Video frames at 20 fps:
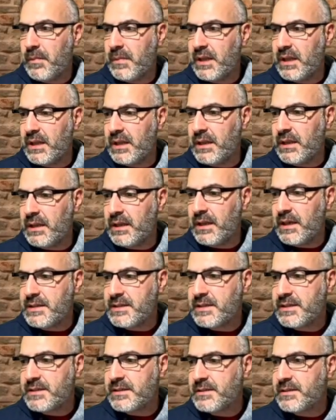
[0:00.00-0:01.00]

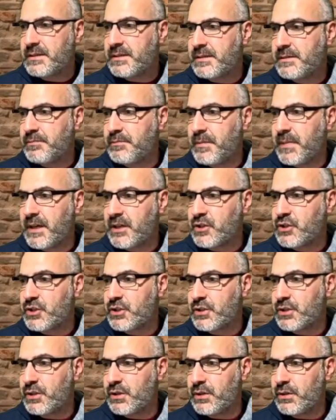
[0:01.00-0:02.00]
Let's make
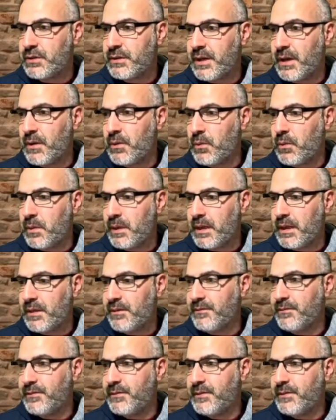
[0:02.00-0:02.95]
sure that we've